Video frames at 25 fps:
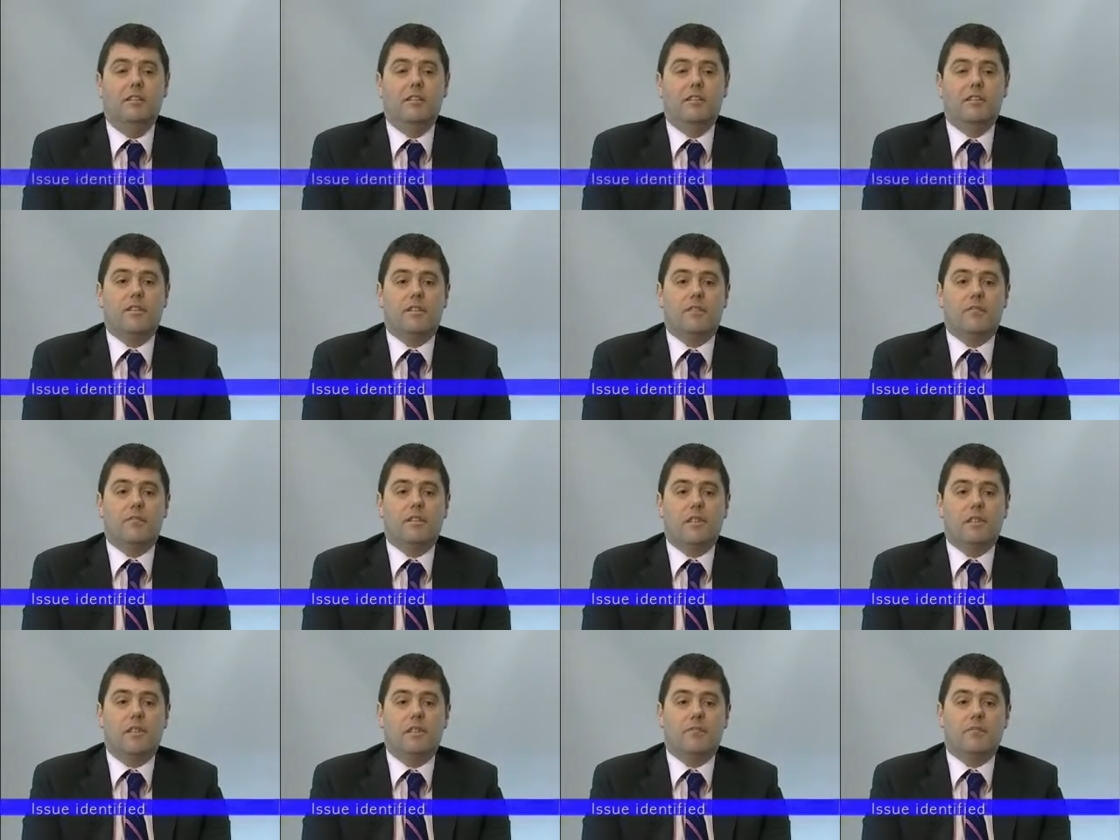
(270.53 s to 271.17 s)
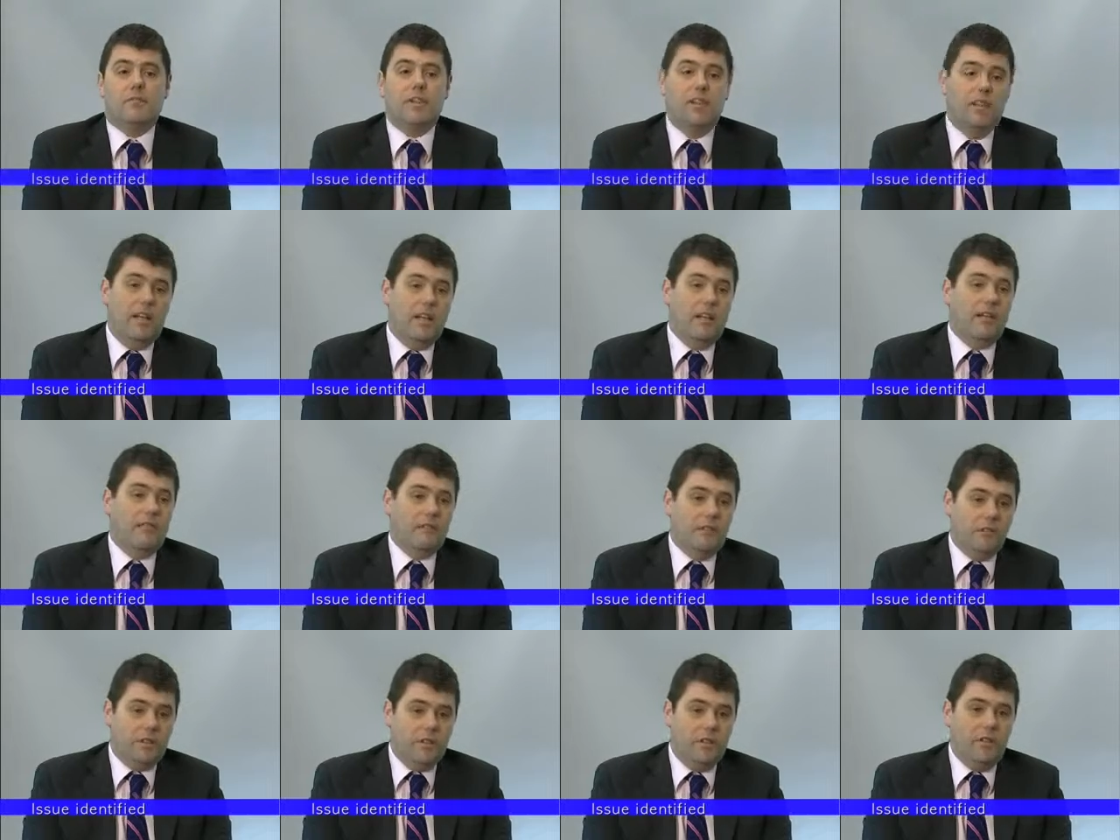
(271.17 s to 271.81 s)
sometimes delaying
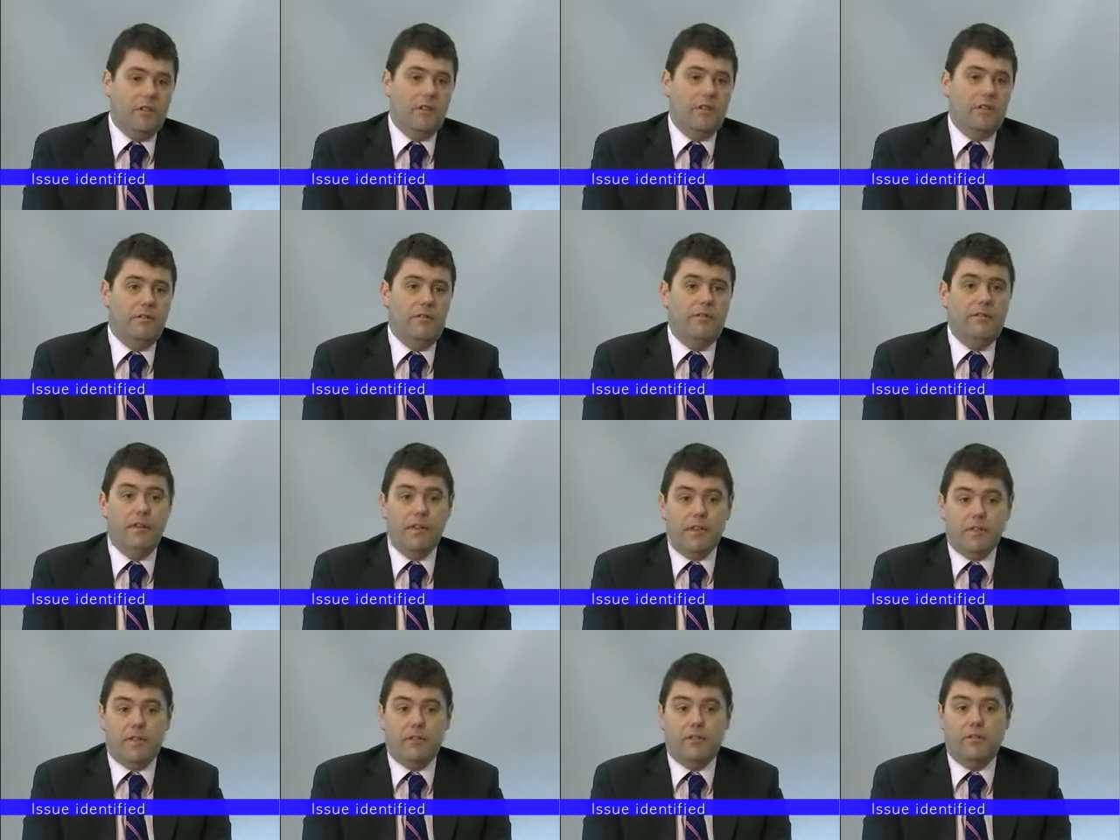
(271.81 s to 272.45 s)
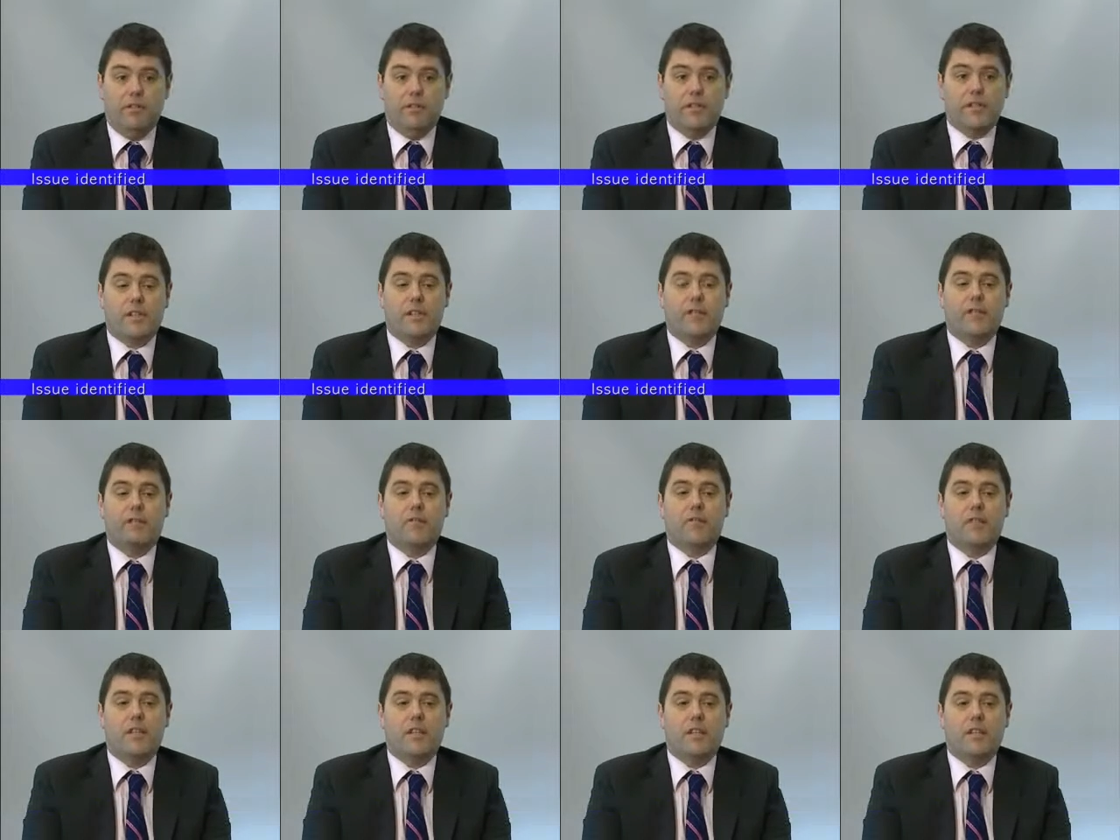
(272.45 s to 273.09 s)
the return of the vehicle for
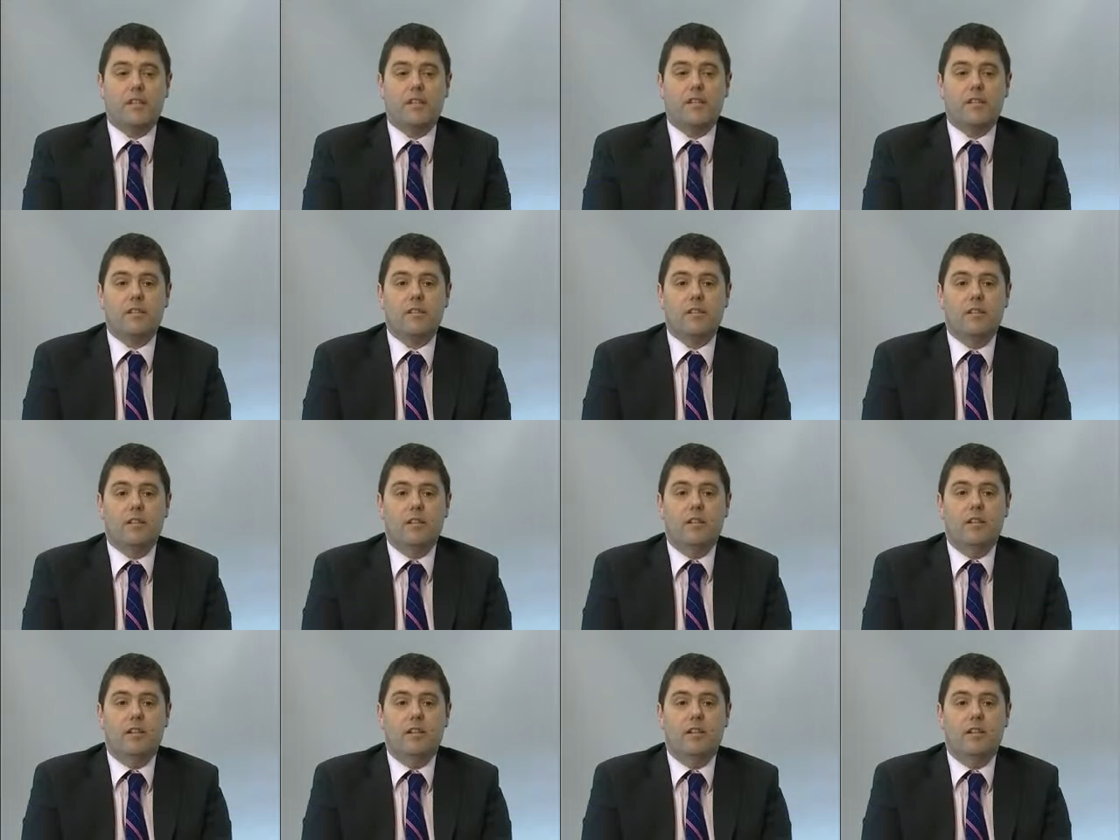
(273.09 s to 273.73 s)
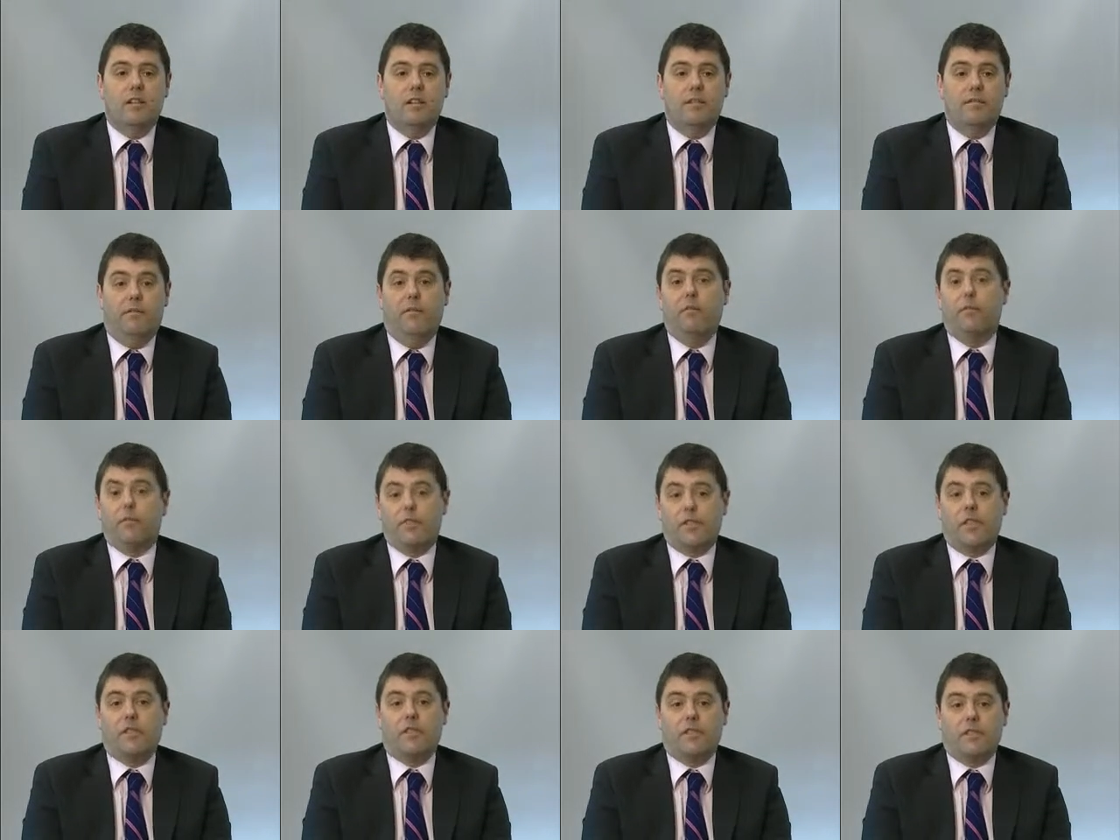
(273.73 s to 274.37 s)
several days and
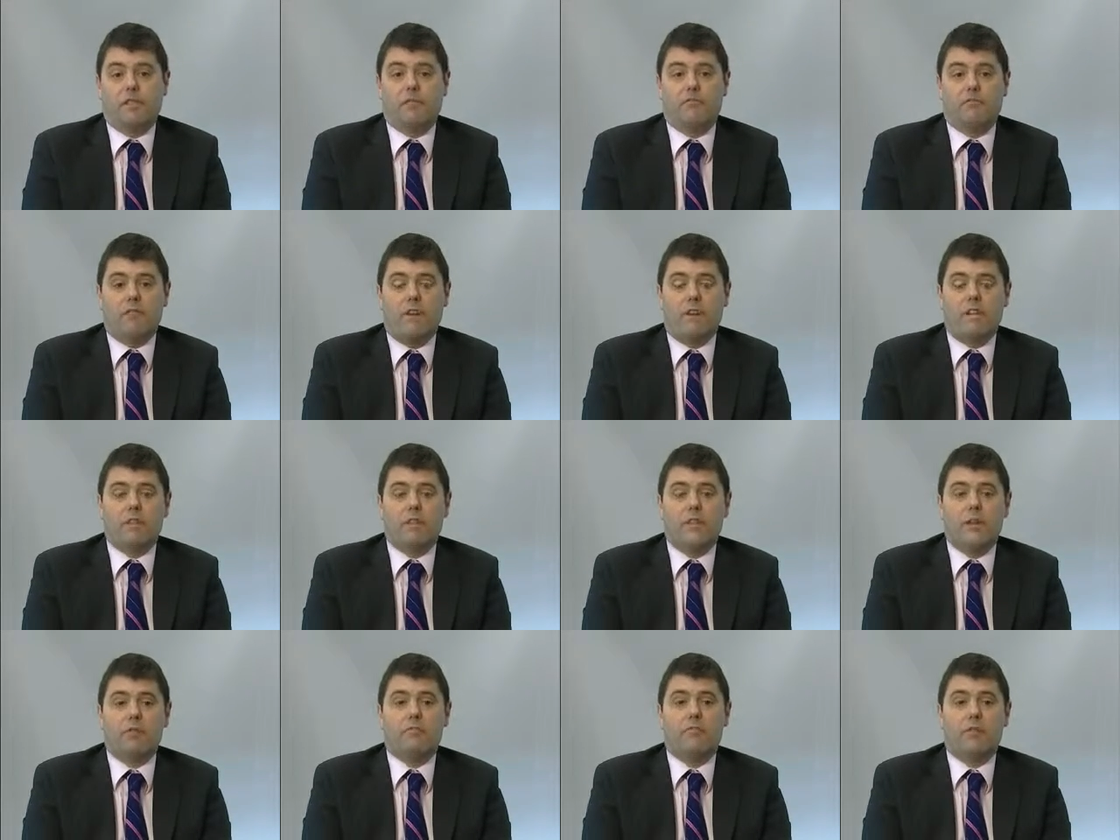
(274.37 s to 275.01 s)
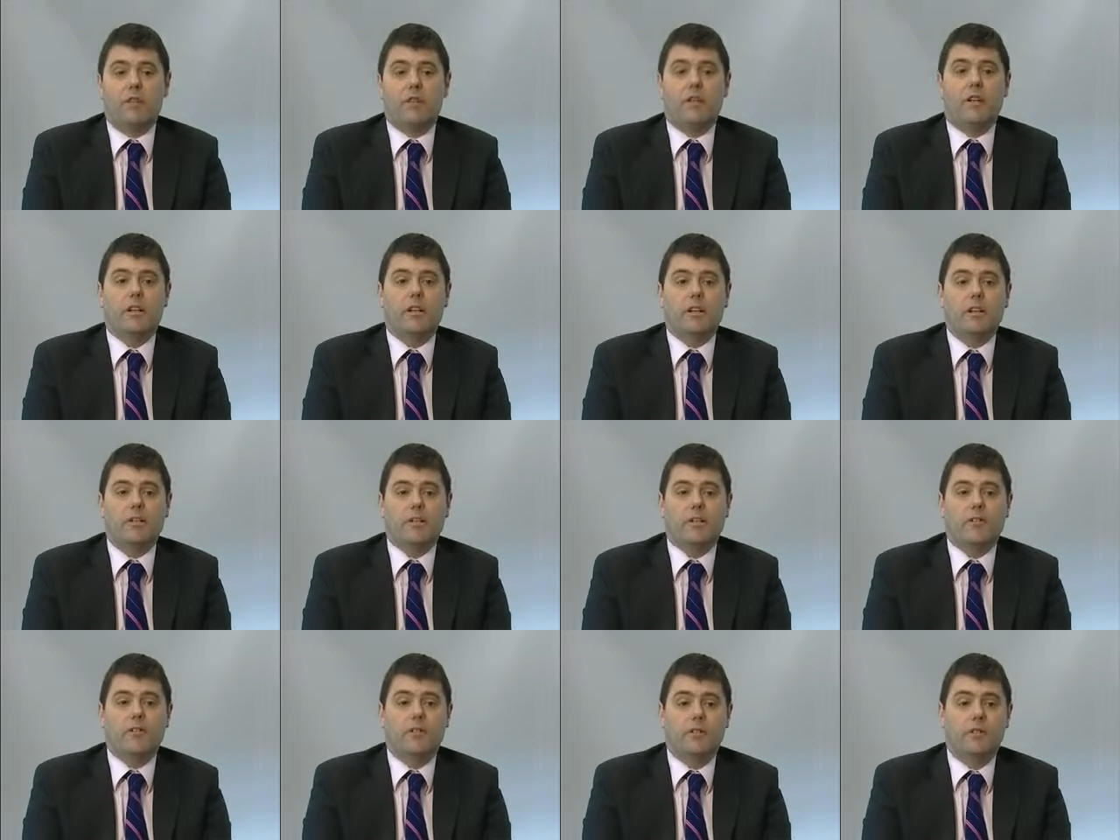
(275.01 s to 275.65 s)
forcing us to rent temporary
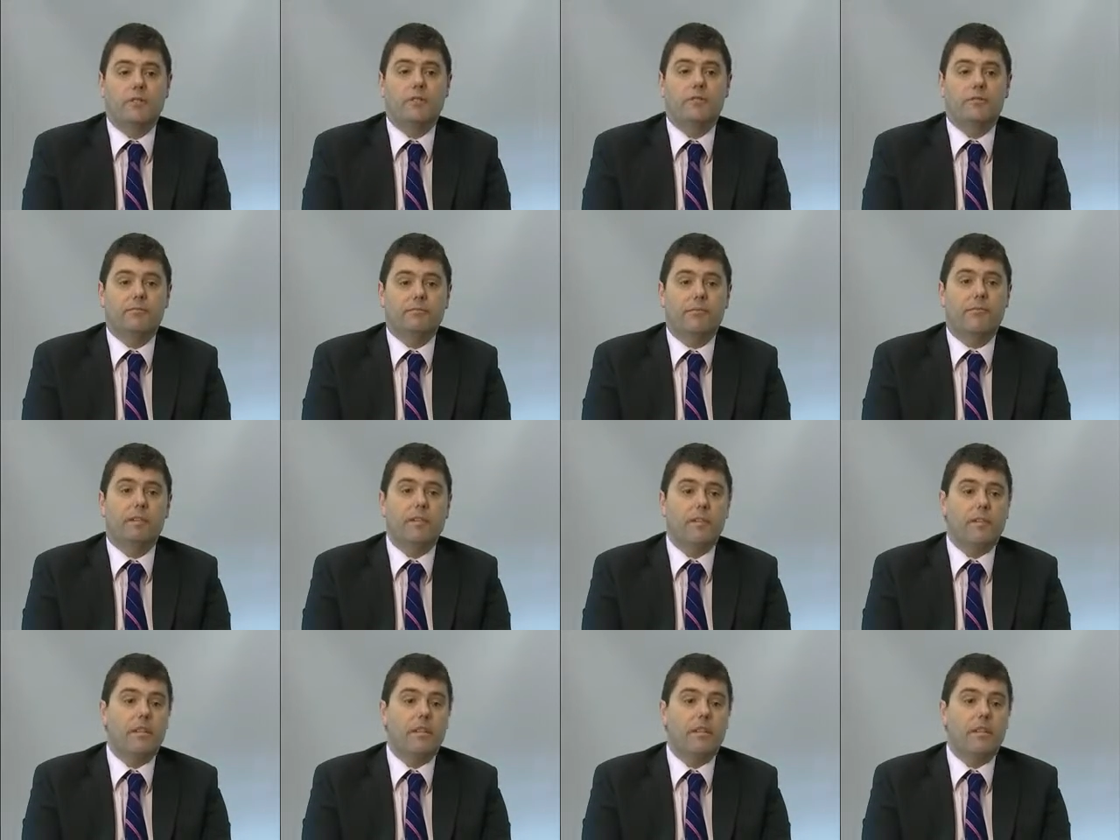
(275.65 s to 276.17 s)
cars for the